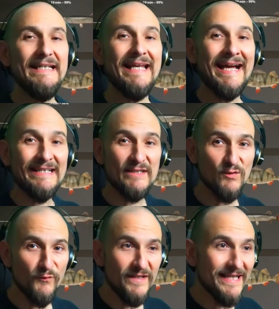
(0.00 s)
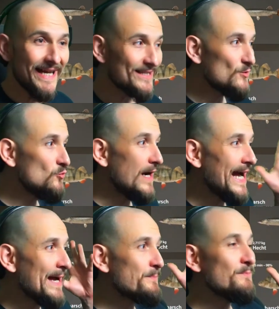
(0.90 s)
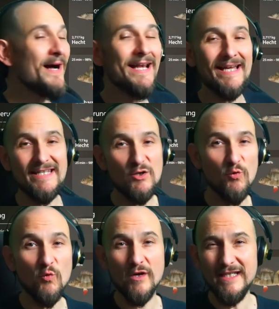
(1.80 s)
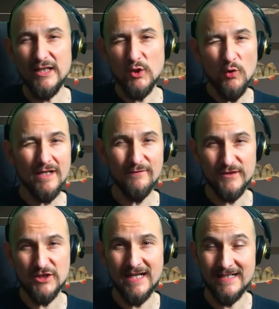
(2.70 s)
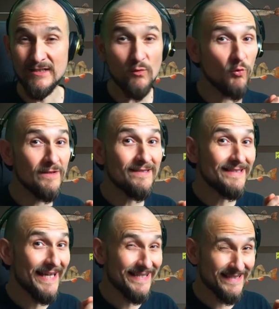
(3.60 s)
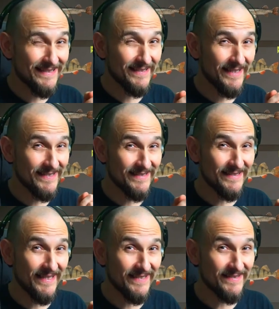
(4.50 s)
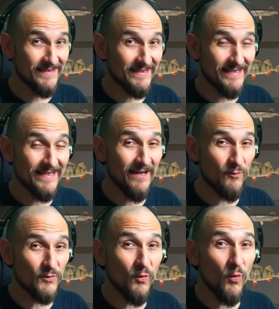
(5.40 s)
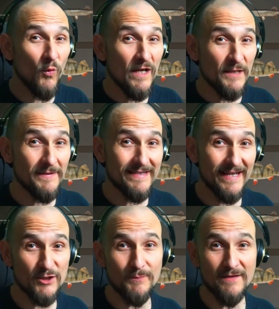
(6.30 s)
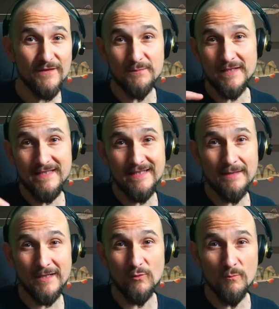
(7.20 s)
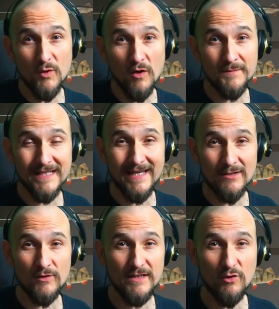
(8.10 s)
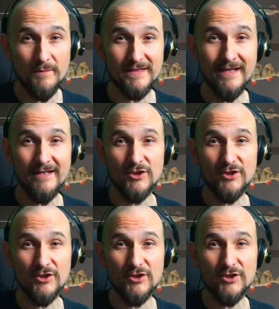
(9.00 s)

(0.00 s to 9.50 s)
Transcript: That's the A&O. I am very curious what will come out for you. Feel free also to write in the comments whether it was worth it for you. Leave a thumbs up.